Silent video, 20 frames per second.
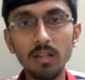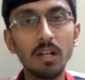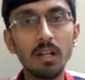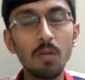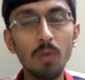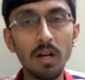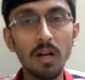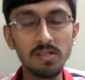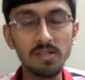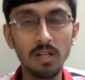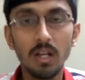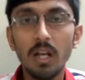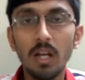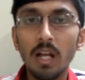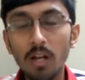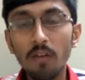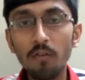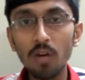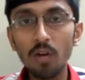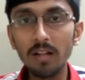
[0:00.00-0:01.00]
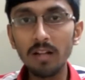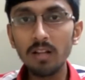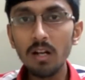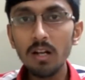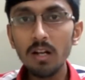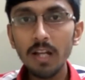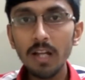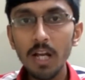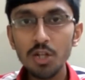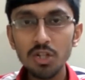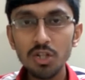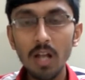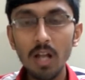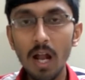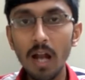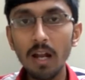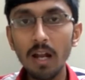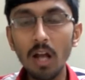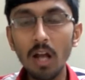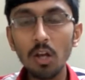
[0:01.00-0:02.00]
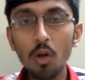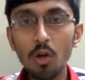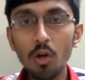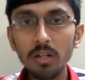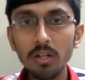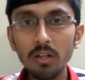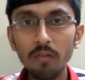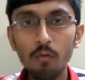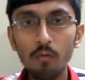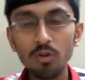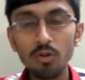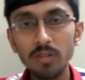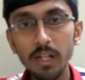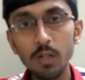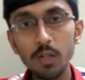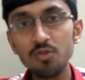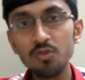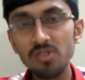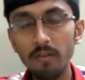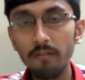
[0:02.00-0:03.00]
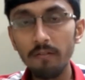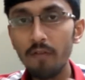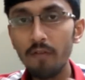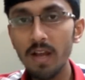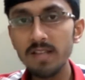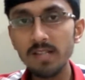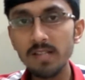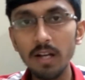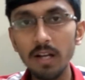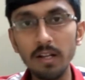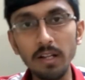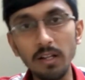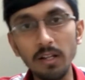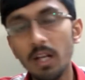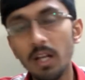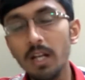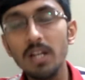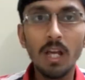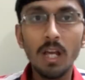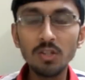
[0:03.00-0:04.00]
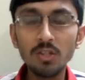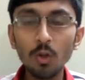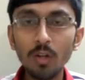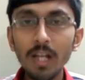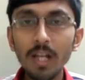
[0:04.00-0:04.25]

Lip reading: the device. For authentication and unlocking the phone, they use Face ID. So